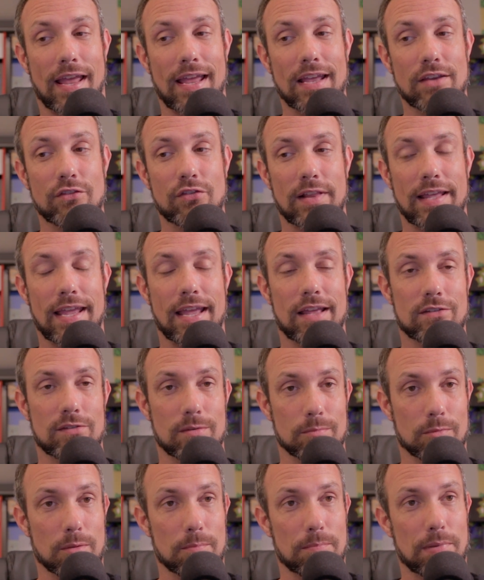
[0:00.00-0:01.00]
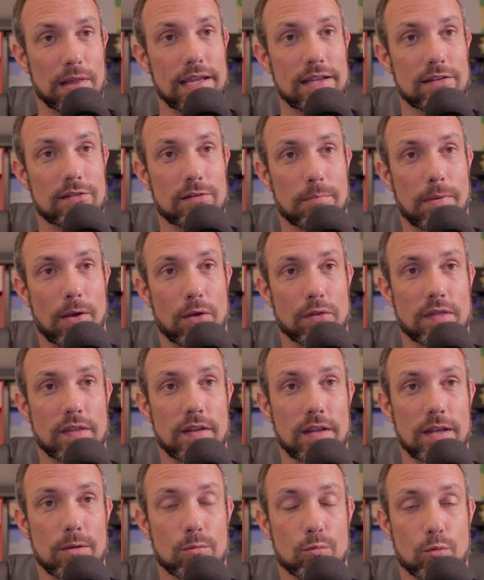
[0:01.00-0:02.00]
I actually had some complaints about
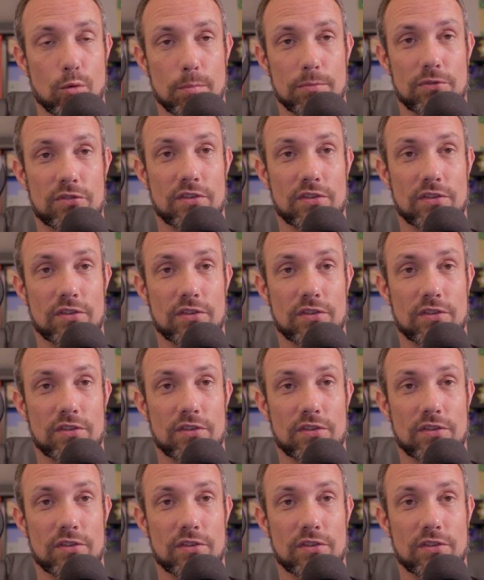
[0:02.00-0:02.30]
the room